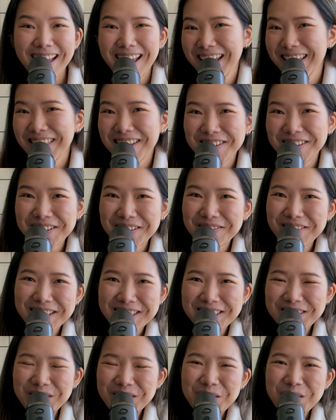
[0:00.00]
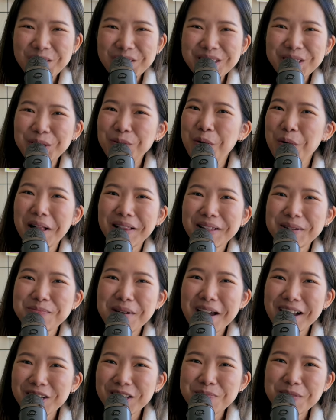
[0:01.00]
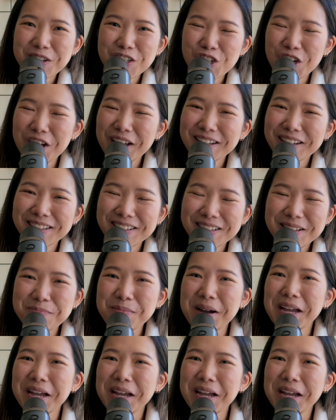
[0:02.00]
Hey there lovely souls, welcome back to my channel.